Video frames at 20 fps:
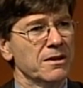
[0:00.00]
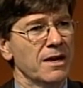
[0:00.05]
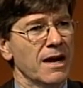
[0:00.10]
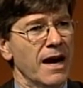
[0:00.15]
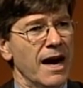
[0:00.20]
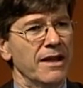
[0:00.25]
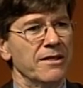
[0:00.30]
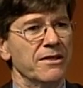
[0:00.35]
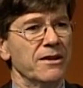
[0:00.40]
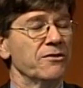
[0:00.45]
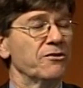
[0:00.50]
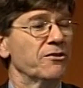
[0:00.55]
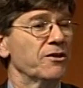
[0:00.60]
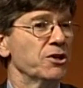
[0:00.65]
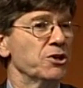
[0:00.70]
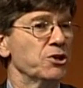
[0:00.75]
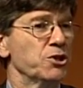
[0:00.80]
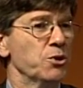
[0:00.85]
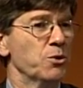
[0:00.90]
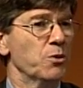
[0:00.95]
on this
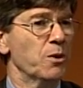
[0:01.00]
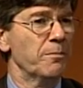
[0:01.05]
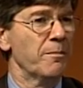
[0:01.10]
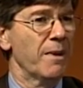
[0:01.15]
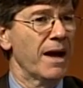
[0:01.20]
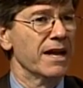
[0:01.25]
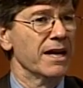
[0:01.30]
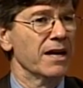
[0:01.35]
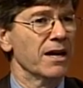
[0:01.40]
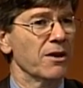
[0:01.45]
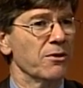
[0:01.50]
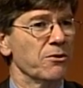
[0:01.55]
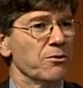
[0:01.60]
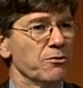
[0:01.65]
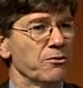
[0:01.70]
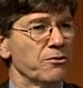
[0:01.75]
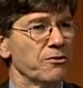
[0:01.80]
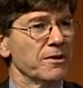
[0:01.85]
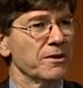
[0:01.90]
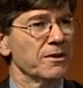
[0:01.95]
issue and many
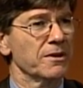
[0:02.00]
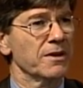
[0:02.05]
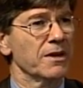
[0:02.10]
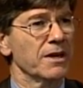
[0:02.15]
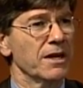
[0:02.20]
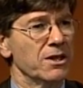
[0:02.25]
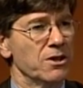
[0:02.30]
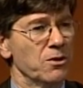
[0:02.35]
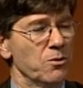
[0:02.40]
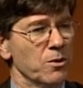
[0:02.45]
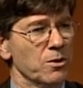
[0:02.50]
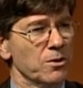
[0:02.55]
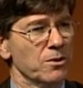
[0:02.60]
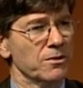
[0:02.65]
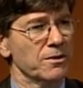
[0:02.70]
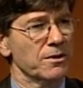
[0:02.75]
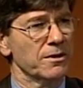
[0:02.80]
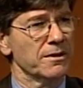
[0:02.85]
others in the world